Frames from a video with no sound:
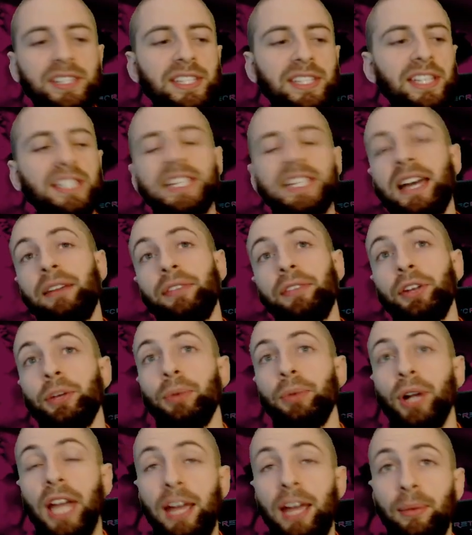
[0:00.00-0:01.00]
City have the
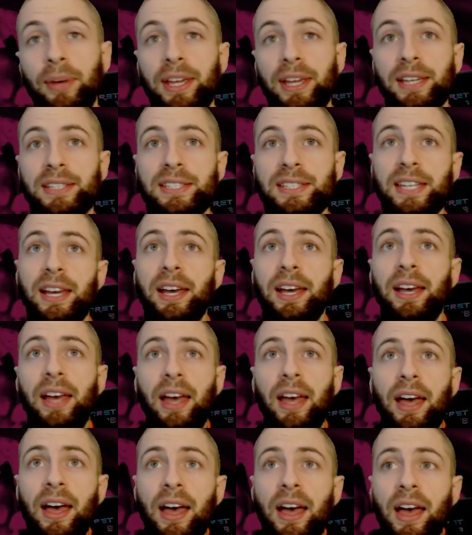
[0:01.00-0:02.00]
double game weeks.
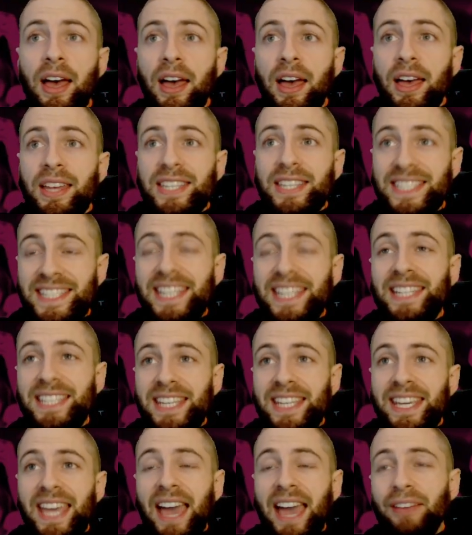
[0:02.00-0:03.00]

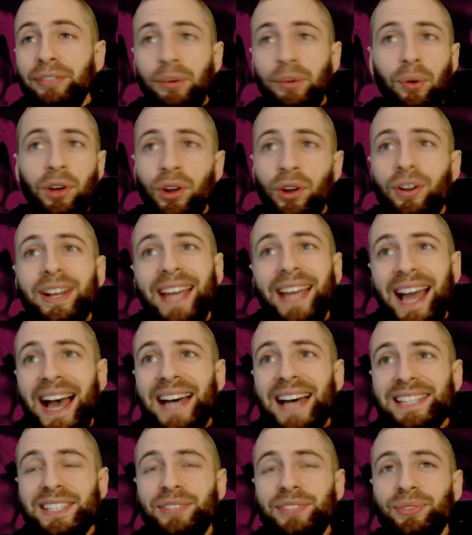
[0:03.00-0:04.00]
City, everyone already
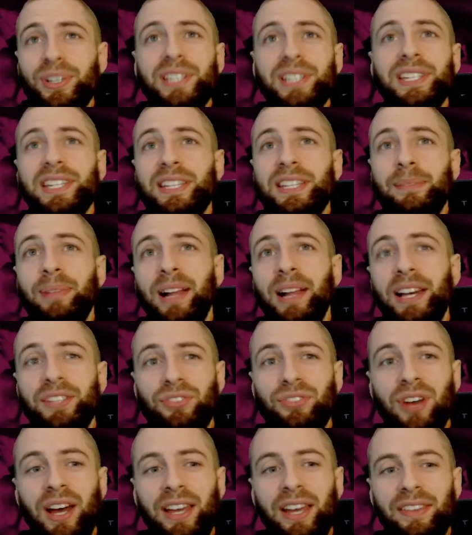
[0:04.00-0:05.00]
has 3 City players,
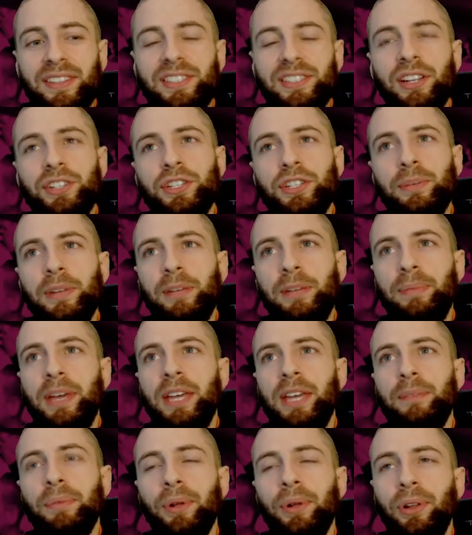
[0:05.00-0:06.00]
right? There's not too many
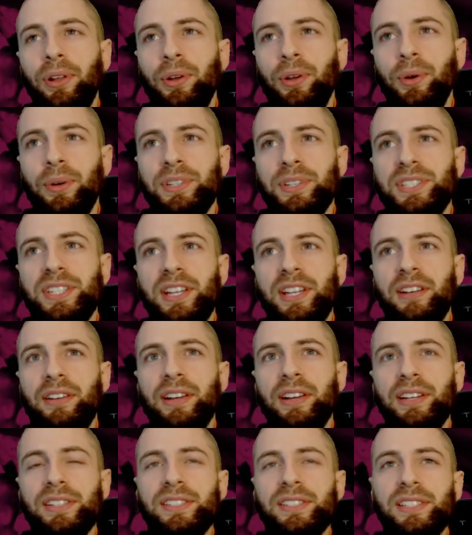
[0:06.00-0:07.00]
people who are
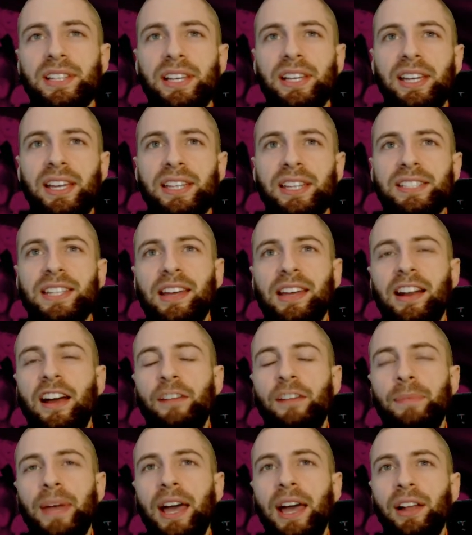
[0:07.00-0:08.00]
seriously into their
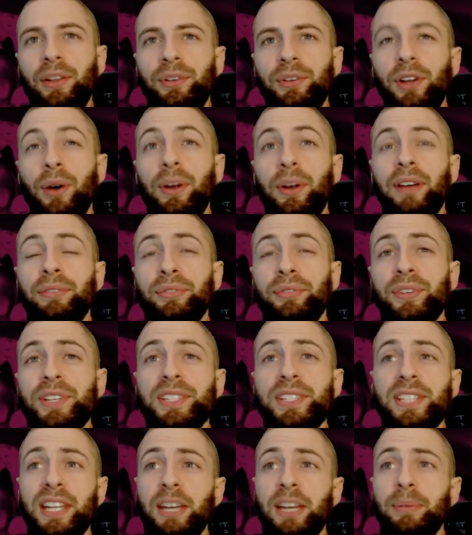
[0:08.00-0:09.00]
FPL who don't have 3
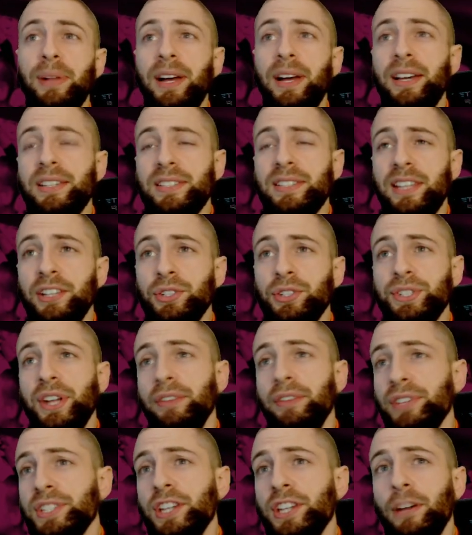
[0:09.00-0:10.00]
City players. They just
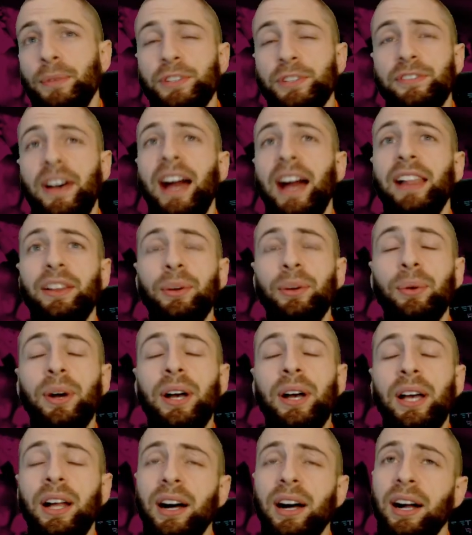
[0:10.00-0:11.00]
offer so much value,
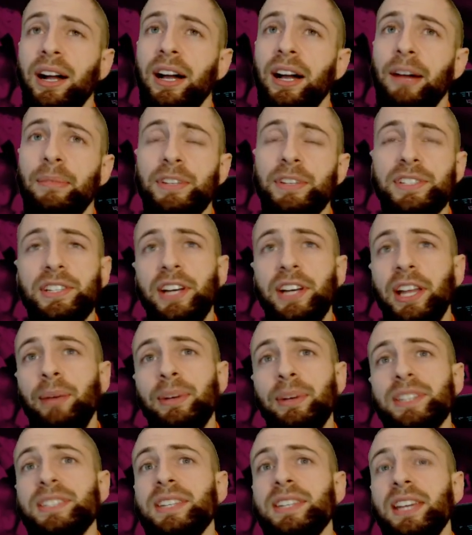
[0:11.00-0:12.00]
certainly
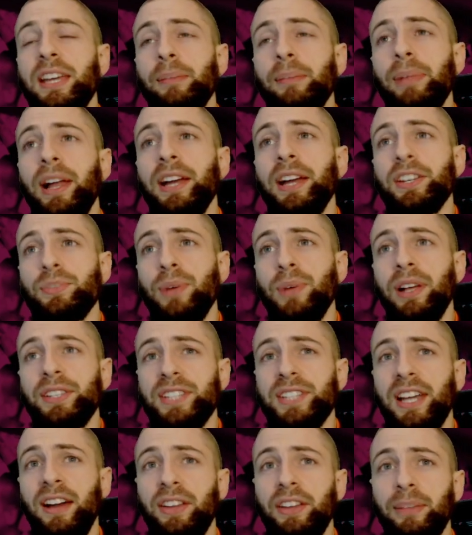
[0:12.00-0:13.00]
when City are playing as well as
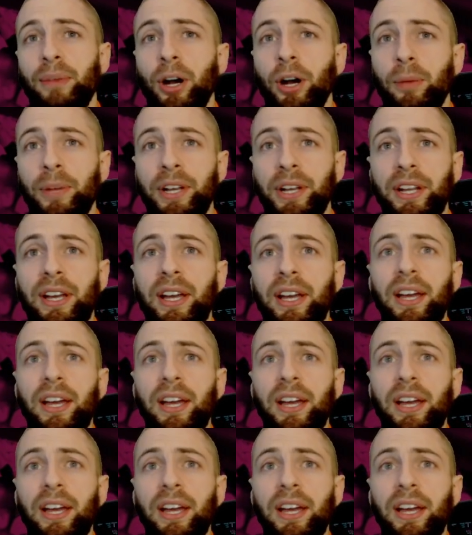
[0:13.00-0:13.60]
they are at the moment.